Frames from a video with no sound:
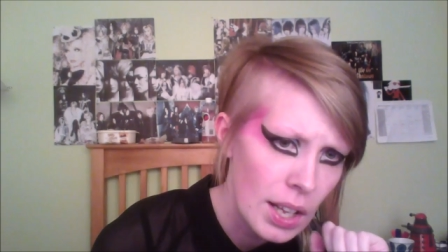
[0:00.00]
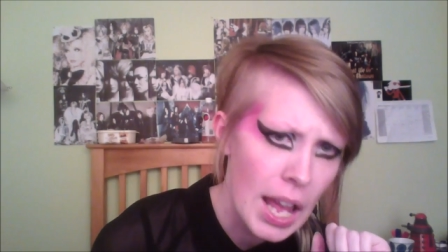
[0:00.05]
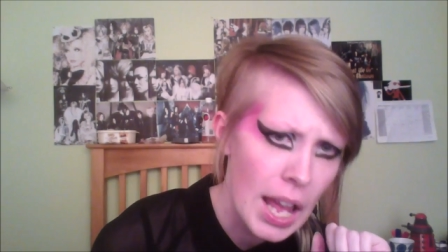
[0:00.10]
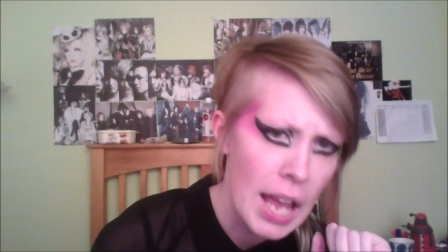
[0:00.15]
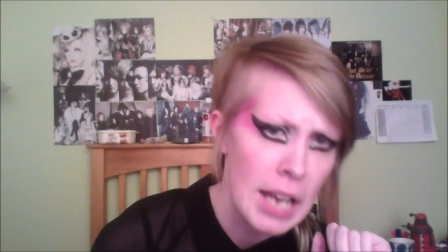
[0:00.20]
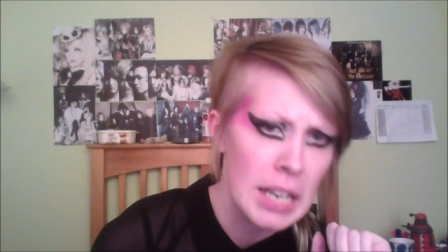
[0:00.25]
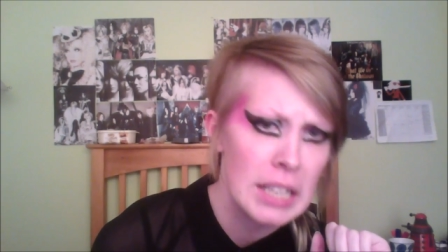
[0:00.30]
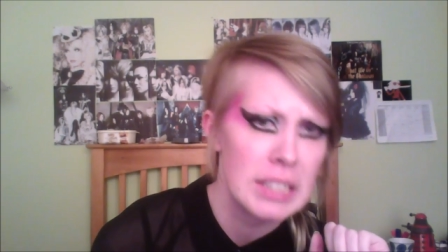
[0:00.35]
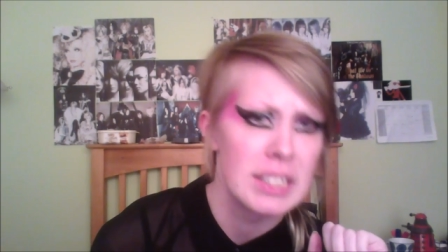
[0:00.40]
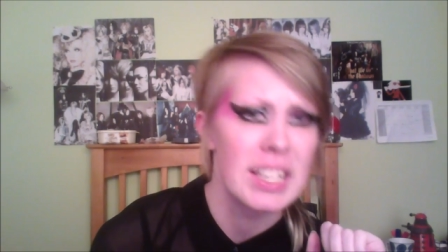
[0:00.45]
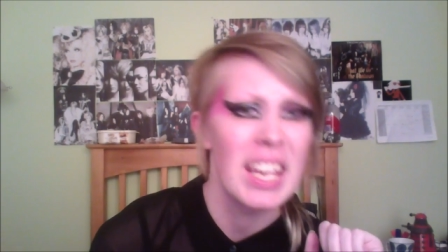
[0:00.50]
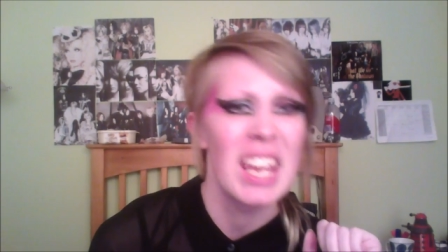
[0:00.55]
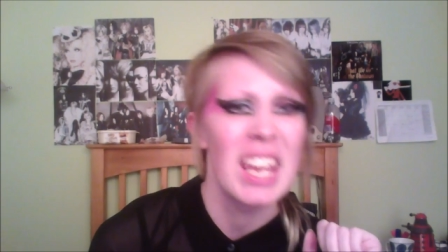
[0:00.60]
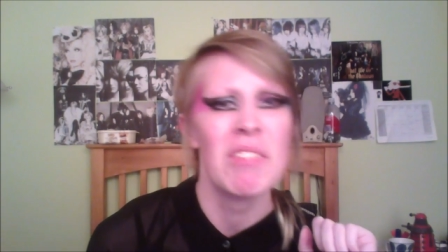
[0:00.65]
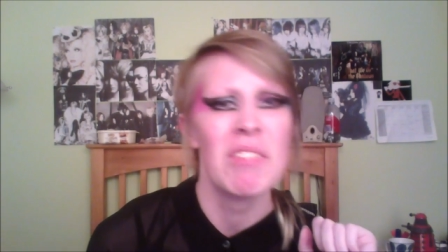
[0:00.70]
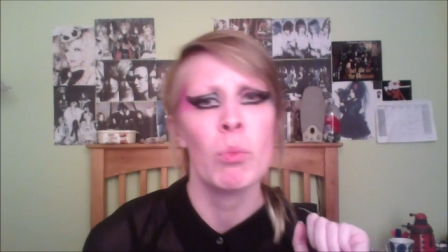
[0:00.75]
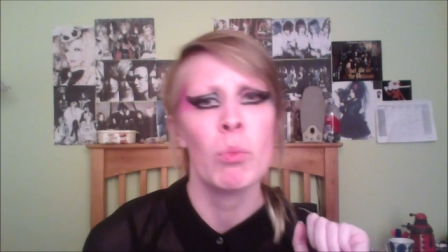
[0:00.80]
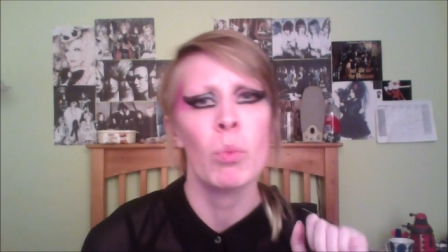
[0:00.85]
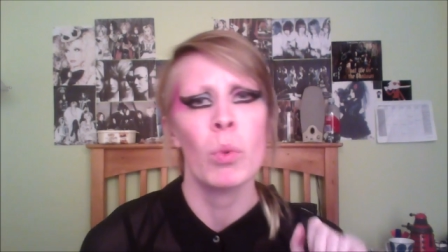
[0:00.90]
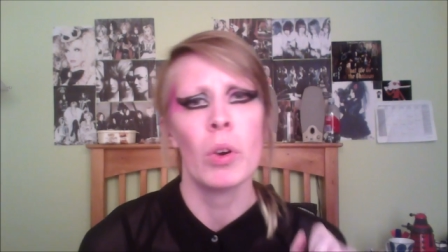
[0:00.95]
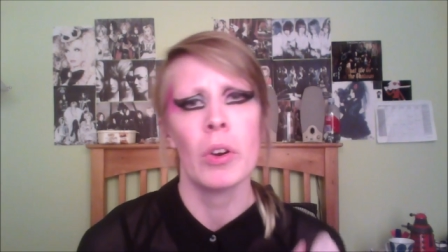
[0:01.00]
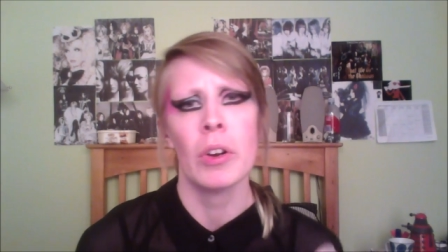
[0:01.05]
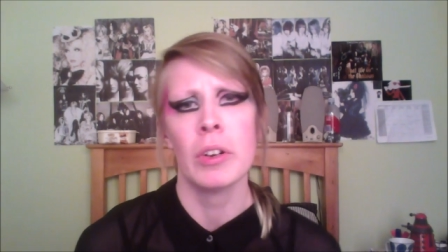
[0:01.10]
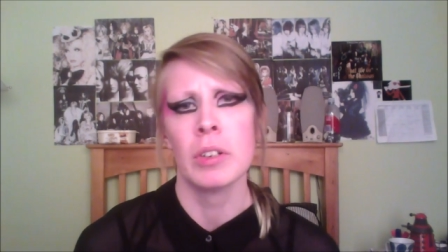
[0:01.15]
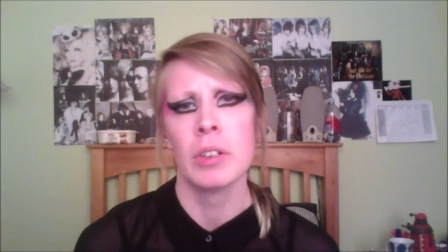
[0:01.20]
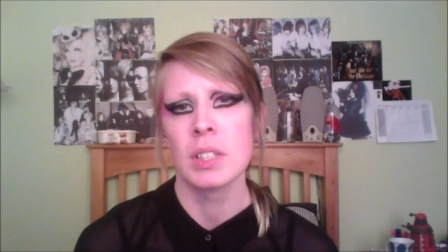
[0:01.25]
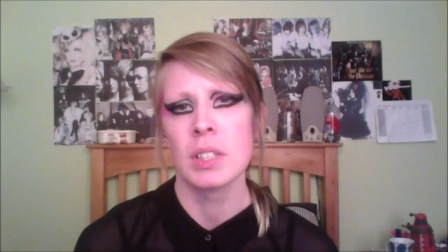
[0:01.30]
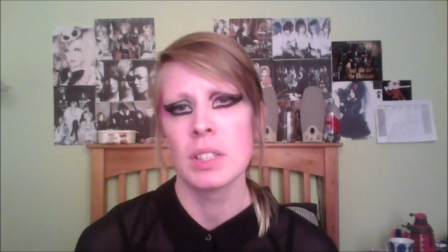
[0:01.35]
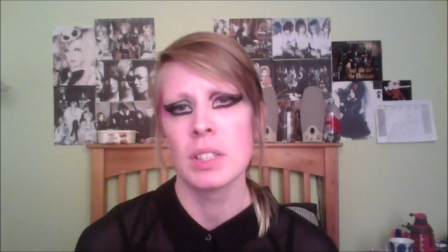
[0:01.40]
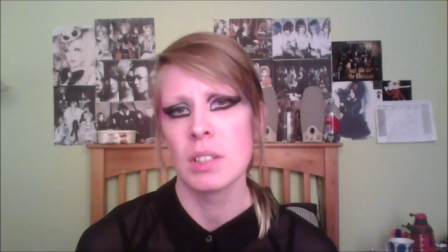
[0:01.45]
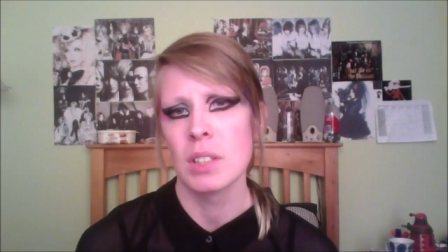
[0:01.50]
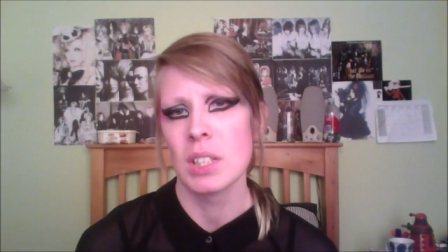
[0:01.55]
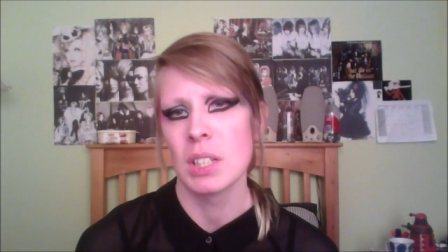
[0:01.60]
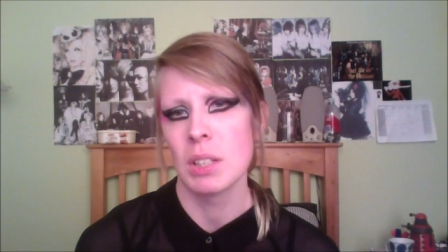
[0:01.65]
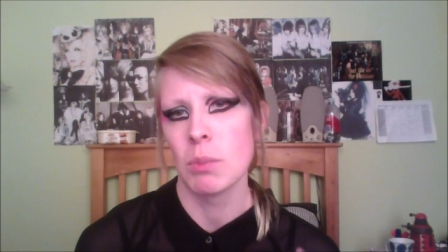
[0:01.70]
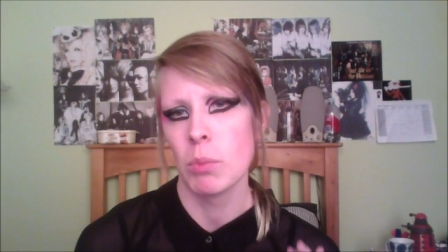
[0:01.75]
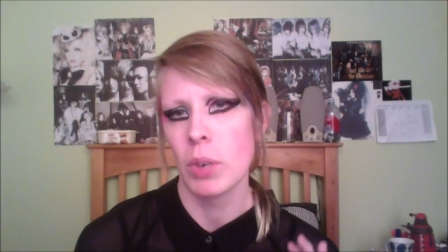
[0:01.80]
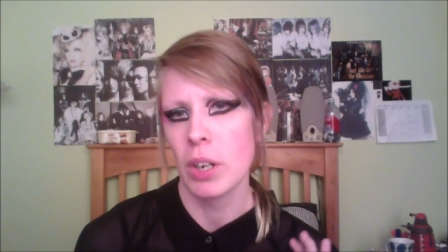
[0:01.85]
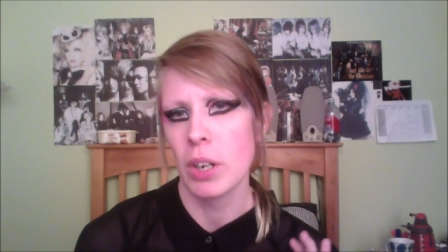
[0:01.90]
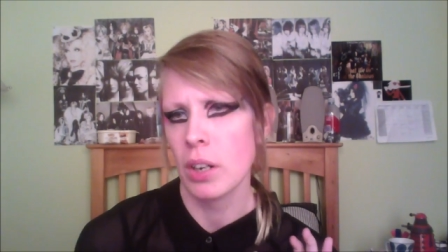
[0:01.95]
And it's even worse
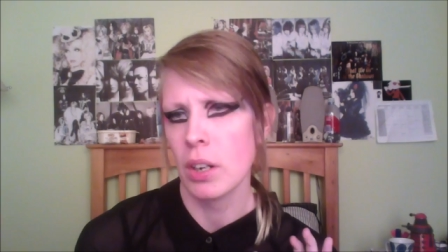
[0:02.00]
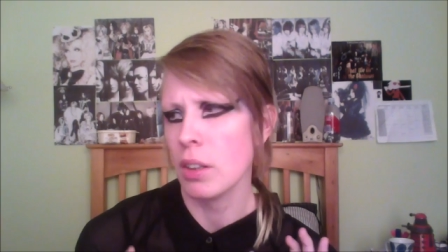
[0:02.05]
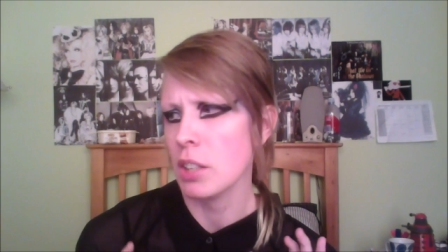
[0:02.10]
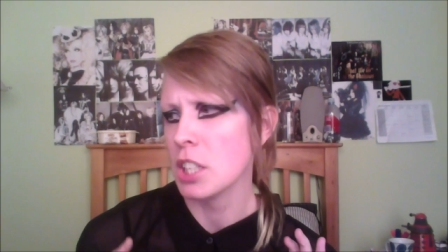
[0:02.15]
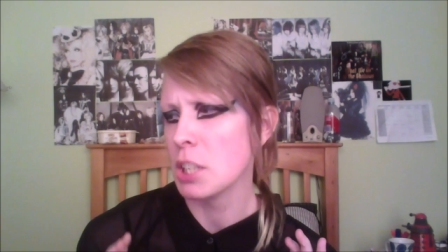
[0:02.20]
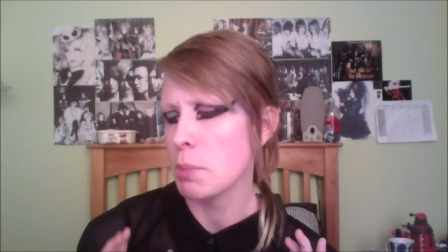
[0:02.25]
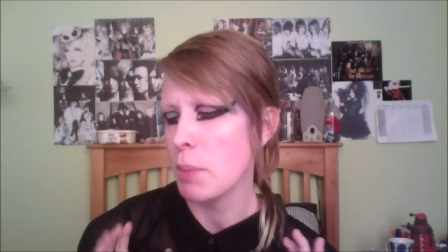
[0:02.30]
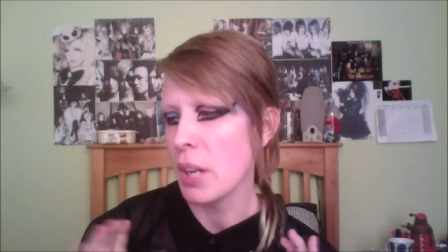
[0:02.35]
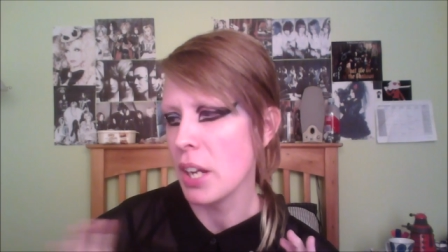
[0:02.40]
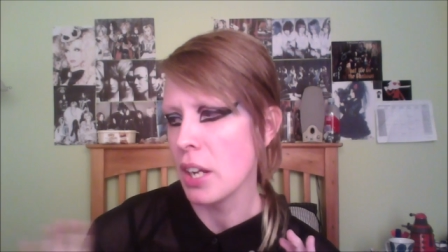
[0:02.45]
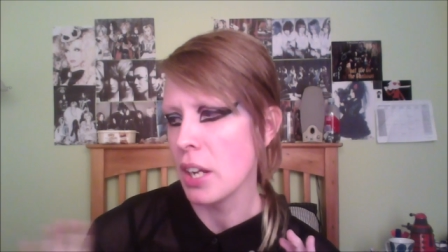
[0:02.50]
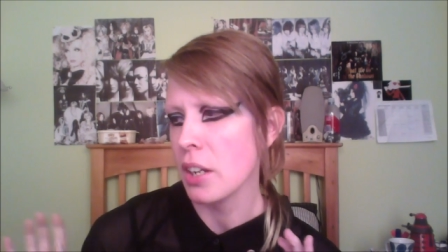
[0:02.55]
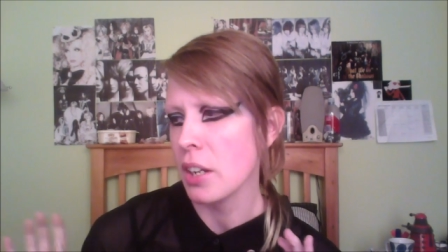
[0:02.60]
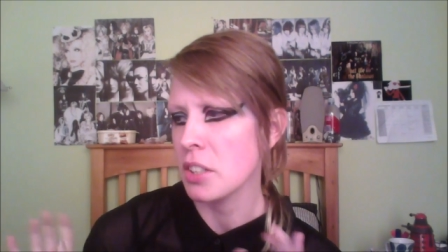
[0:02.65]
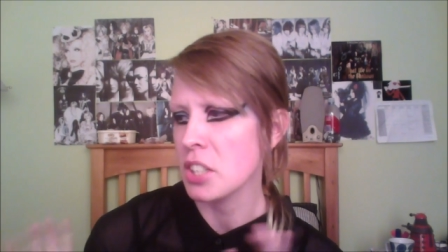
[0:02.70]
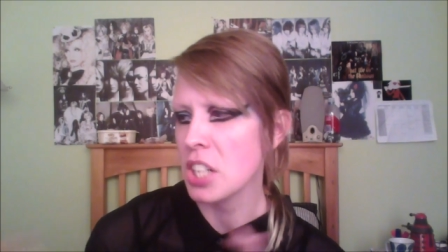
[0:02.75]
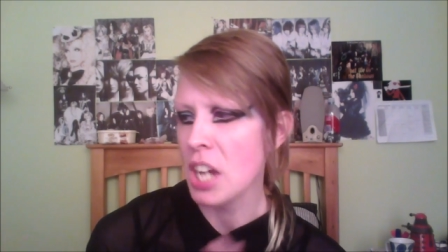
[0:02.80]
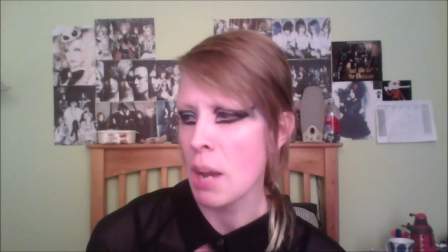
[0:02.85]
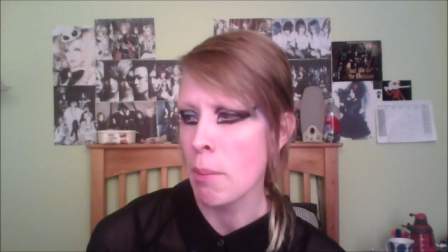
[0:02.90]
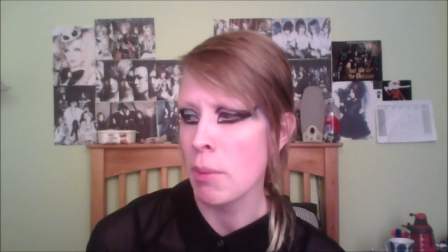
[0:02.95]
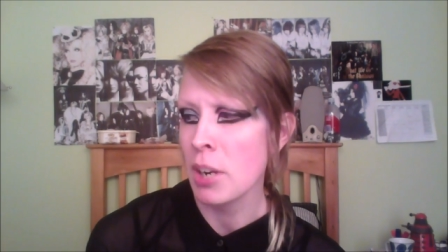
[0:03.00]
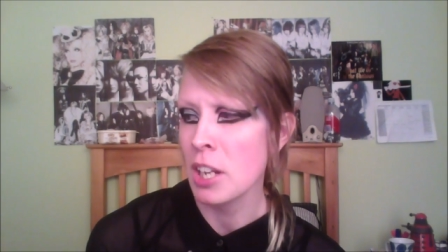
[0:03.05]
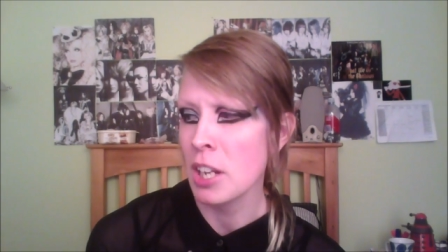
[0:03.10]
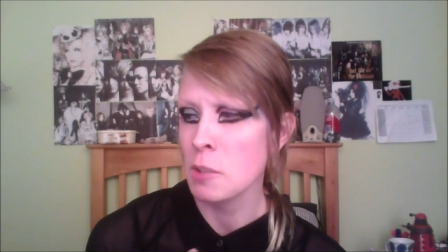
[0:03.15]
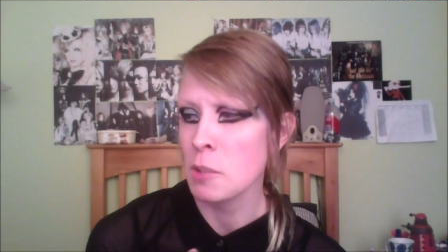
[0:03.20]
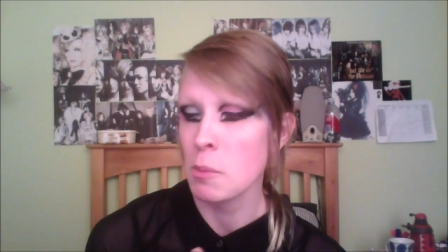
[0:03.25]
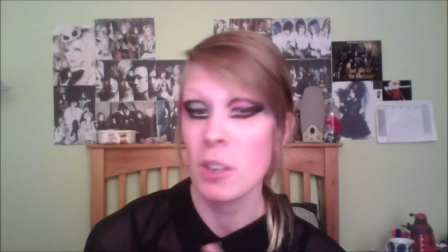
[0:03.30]
when speaking in Japanese,